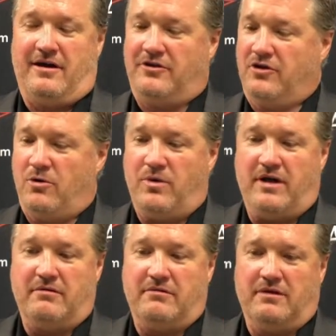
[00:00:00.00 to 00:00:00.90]
You know
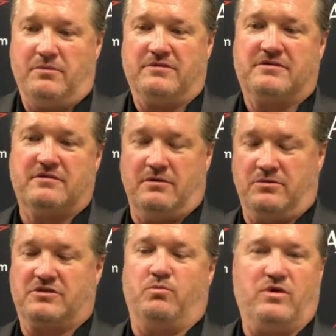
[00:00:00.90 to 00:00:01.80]
what? It was.
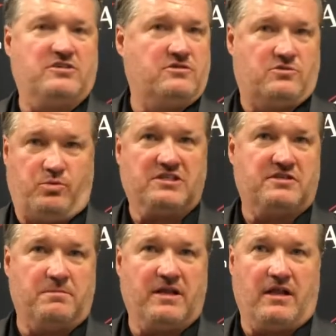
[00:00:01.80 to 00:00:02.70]
We switched
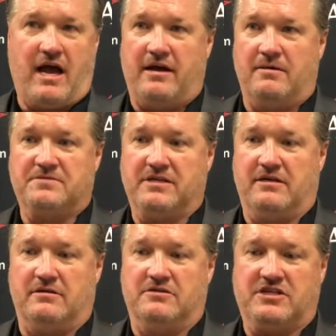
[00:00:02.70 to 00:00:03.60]
some of the lineups
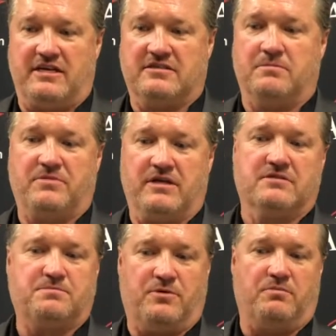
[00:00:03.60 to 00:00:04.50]
and changed some
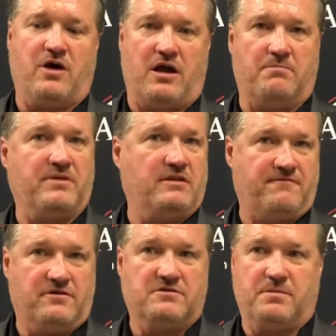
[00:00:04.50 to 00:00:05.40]
things, putting Autumn in the
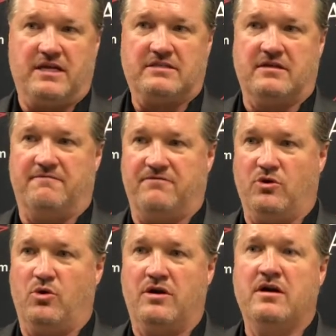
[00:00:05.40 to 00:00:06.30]
first place on
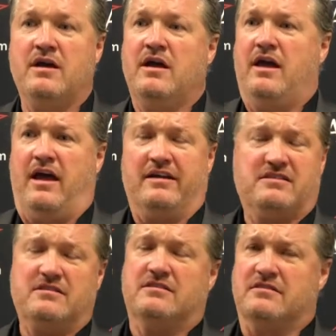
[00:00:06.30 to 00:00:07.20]
floor, and
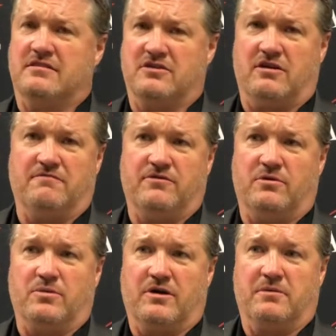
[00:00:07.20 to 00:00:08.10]
she's just such a good floor
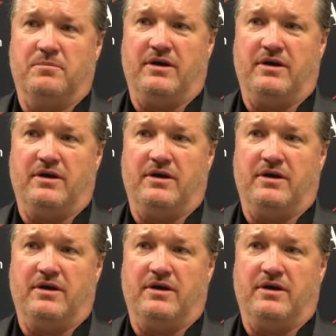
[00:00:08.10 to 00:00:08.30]
worker.